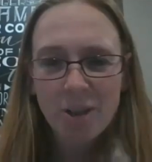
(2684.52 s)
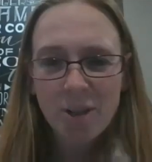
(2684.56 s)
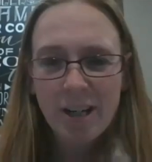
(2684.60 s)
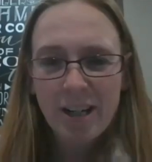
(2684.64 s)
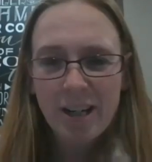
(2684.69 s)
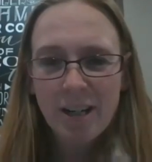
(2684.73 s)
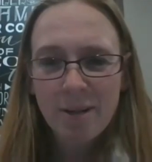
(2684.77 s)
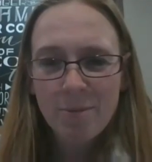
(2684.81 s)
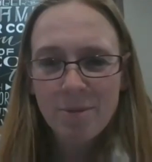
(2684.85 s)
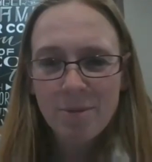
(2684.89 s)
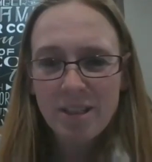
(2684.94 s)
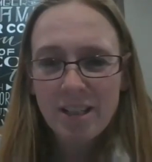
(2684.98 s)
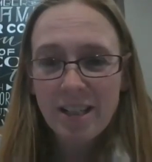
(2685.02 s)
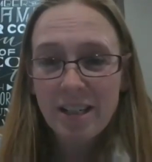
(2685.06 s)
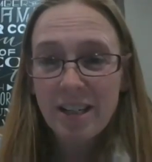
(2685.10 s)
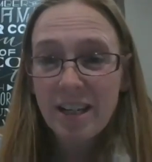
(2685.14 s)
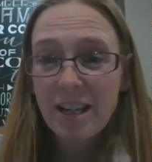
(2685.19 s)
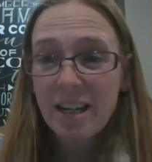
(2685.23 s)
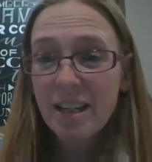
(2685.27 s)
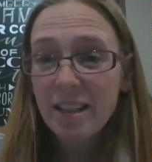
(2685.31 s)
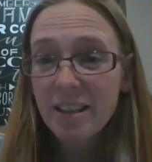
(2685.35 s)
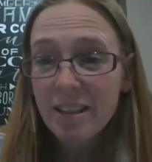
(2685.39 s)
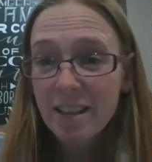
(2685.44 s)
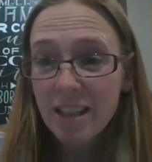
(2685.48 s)
Great update.
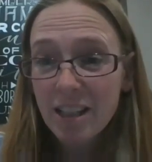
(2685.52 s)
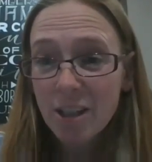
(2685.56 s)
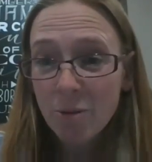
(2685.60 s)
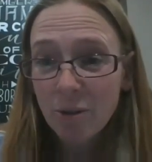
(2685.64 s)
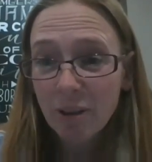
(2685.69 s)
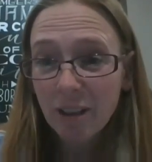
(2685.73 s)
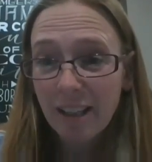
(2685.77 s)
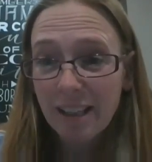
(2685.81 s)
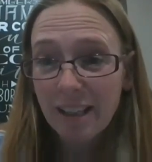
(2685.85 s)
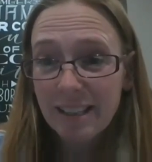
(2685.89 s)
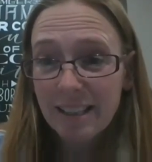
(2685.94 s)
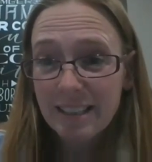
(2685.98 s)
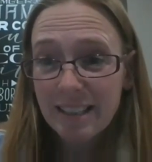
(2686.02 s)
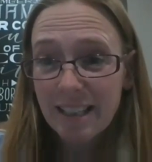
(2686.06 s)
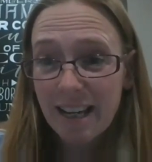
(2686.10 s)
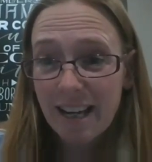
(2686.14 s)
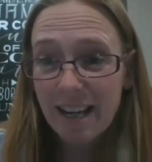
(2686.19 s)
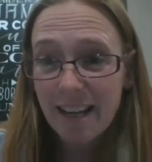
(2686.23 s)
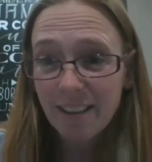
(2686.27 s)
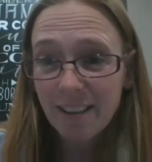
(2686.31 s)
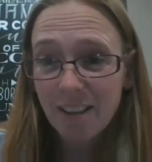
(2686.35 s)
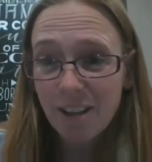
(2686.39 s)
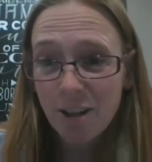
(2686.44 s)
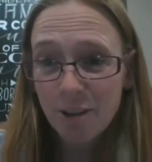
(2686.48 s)
Anything you would like to
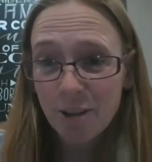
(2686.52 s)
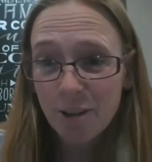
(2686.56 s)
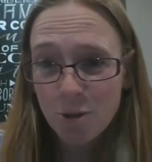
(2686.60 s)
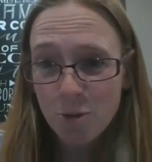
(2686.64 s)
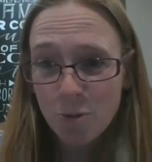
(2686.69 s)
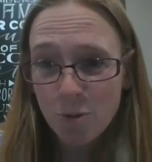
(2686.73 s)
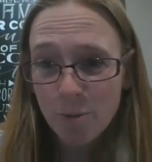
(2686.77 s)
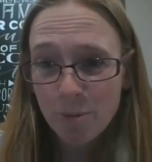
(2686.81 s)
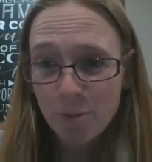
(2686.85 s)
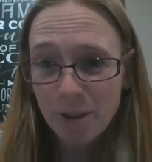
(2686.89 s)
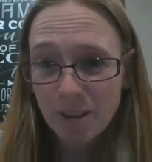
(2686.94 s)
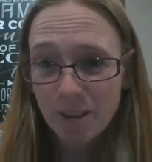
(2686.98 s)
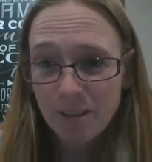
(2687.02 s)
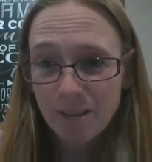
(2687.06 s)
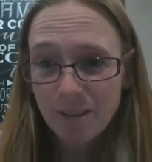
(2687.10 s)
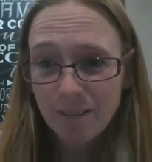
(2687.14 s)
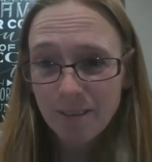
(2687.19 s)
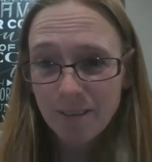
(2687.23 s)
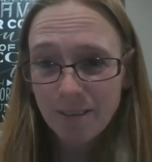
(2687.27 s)
add, Congresswoman?